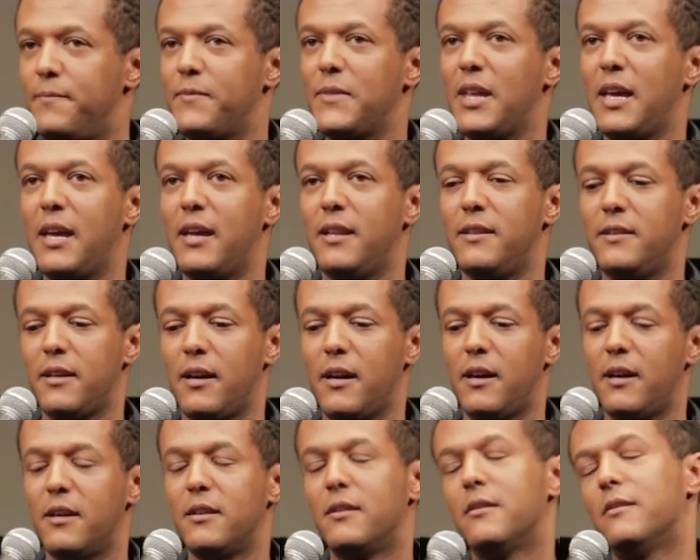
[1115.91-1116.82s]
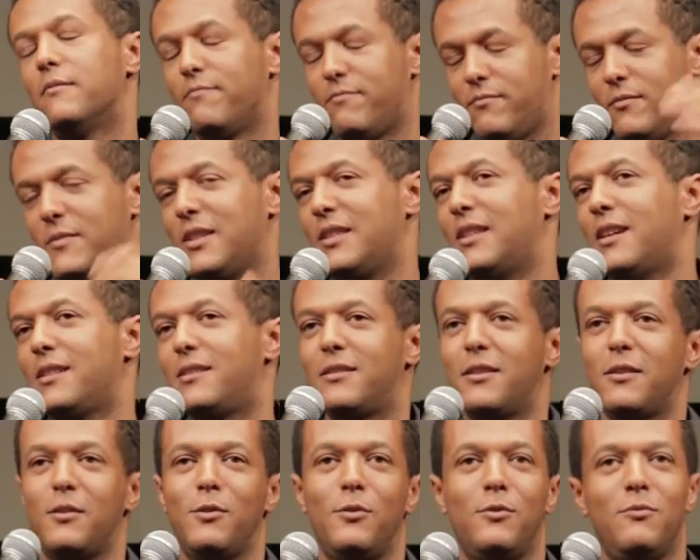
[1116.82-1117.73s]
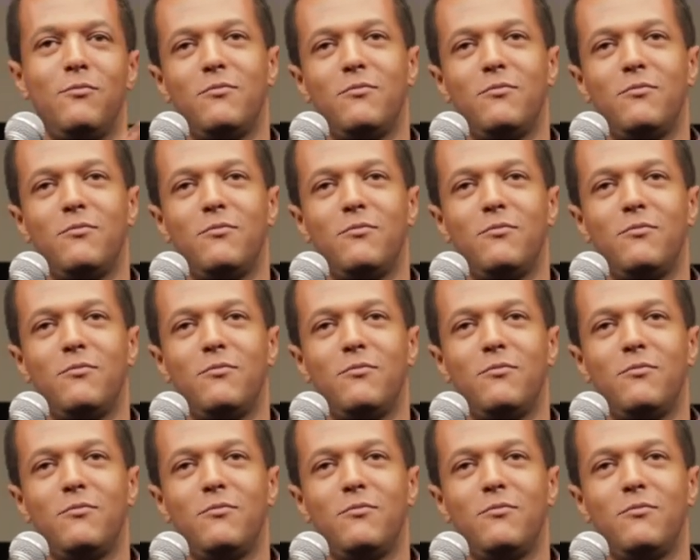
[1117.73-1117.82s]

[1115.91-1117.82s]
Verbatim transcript: And that's a